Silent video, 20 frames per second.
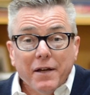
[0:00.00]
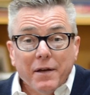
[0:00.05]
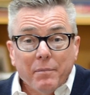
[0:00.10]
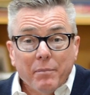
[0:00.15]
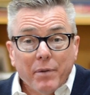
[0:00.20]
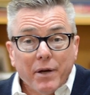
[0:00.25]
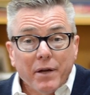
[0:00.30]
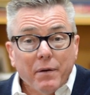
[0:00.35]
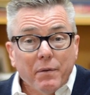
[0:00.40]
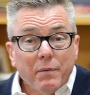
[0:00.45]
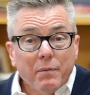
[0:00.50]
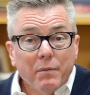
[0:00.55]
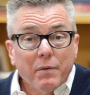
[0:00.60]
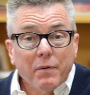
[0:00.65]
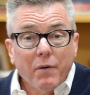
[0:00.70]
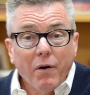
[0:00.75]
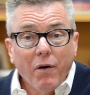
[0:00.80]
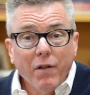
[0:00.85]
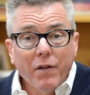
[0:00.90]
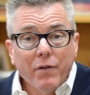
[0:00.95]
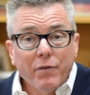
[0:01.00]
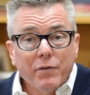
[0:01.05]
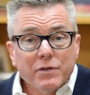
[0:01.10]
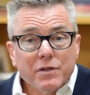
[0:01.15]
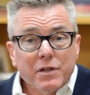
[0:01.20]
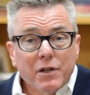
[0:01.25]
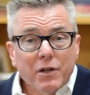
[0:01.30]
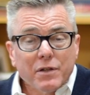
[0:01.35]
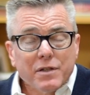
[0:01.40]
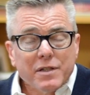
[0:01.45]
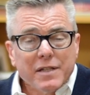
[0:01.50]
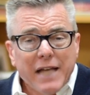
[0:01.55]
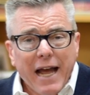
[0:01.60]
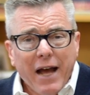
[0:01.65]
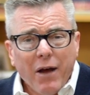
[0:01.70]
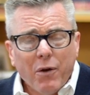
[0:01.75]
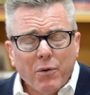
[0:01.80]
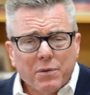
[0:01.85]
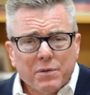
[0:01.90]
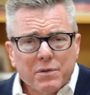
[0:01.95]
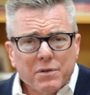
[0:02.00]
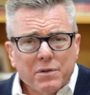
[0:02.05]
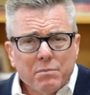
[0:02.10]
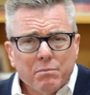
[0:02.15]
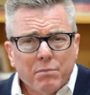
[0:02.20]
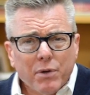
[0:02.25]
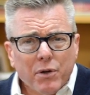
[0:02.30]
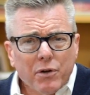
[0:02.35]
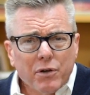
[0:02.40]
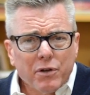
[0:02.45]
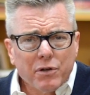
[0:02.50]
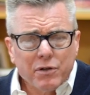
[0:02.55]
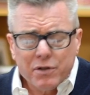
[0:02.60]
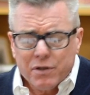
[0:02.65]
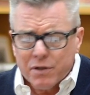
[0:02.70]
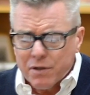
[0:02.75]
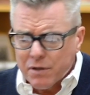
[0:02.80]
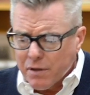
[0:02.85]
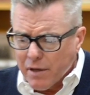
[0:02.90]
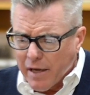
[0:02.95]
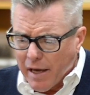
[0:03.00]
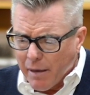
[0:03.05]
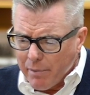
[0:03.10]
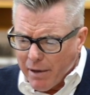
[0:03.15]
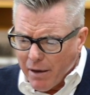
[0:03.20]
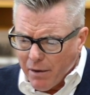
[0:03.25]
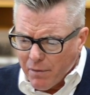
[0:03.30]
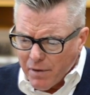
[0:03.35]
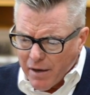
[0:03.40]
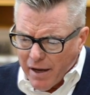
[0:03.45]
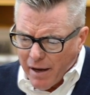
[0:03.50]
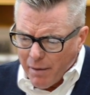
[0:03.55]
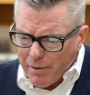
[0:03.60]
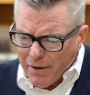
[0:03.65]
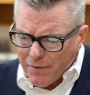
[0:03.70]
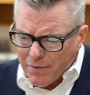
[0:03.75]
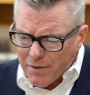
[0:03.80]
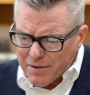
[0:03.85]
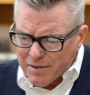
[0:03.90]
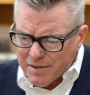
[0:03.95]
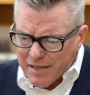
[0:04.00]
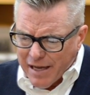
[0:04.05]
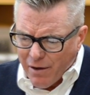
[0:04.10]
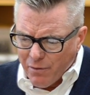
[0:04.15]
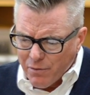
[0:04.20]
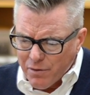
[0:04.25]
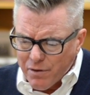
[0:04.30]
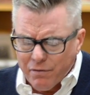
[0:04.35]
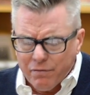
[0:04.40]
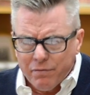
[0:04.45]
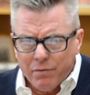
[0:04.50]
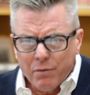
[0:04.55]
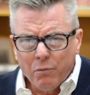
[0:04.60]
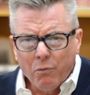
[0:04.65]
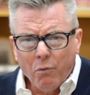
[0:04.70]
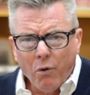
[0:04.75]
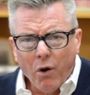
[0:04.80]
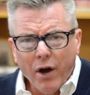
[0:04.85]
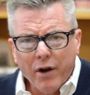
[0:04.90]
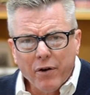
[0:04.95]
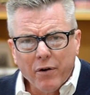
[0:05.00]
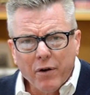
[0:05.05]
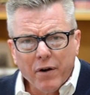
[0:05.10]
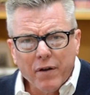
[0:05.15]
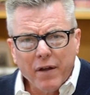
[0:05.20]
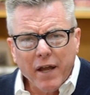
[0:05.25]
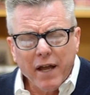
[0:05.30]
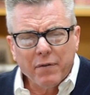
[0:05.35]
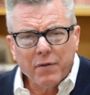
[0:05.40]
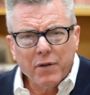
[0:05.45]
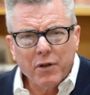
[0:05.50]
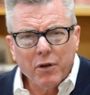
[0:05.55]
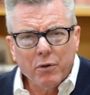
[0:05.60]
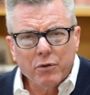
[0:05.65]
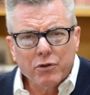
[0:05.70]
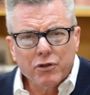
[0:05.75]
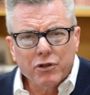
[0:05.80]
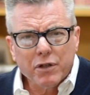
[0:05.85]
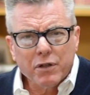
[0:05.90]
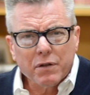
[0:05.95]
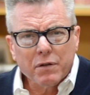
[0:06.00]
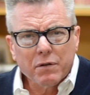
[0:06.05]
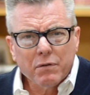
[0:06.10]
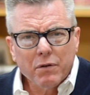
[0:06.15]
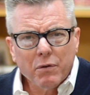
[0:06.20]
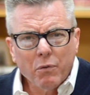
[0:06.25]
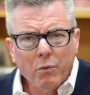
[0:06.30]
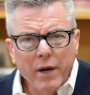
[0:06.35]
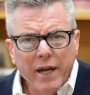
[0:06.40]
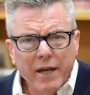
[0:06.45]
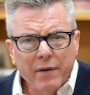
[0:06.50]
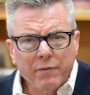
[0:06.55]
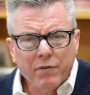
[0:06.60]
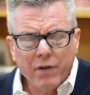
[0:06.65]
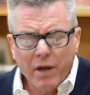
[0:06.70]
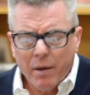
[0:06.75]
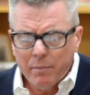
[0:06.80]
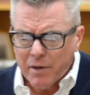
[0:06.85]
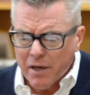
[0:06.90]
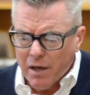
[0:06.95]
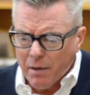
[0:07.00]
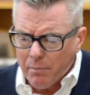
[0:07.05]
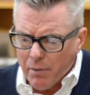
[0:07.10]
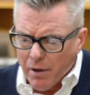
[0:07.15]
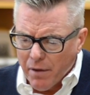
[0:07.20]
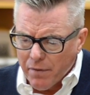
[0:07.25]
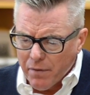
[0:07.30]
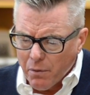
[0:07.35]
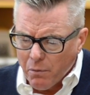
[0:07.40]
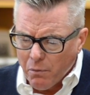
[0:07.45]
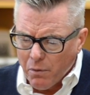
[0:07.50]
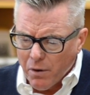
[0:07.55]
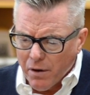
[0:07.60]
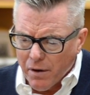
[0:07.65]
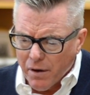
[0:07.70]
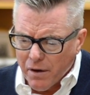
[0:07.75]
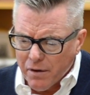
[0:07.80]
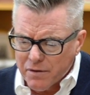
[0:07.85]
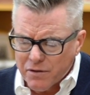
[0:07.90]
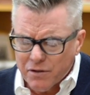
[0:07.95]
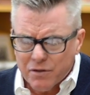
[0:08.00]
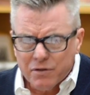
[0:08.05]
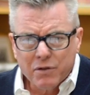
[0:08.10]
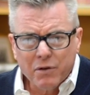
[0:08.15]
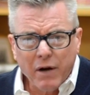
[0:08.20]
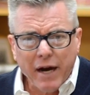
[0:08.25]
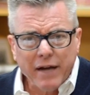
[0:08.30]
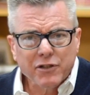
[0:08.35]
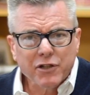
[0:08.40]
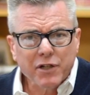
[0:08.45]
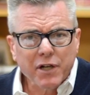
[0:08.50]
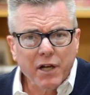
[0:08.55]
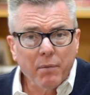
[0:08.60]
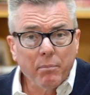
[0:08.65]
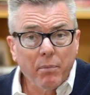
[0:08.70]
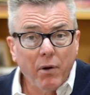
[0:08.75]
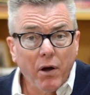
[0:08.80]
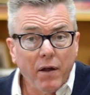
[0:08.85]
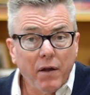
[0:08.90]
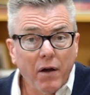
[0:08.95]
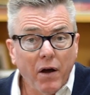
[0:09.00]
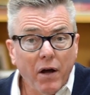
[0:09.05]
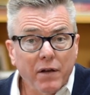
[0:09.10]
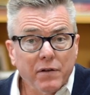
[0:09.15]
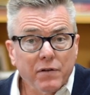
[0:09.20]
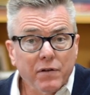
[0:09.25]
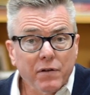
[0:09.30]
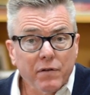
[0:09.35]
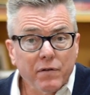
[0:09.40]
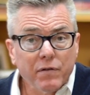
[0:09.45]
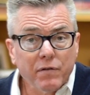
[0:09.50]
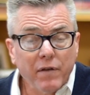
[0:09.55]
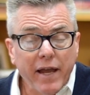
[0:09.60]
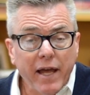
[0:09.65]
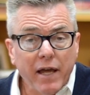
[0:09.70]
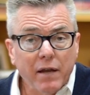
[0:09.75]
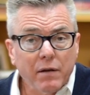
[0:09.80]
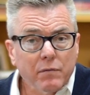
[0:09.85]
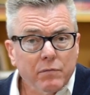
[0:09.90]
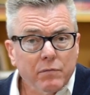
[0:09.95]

But all of those little sounds, birds. How about how about the sound of the water at the ocean, the waves coming up on the, uh, uh, just crashing up on onto the sand.